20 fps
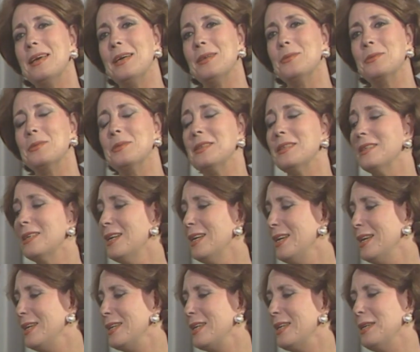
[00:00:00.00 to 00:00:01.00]
And we
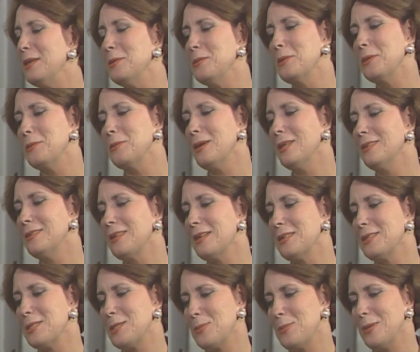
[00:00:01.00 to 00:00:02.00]
went
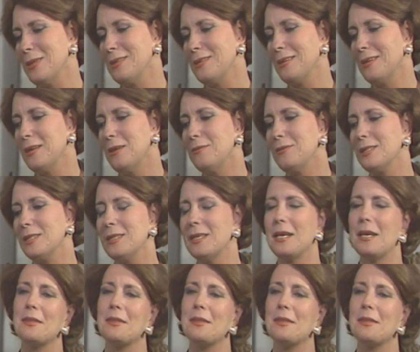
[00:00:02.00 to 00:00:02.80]
and spent a lovely day.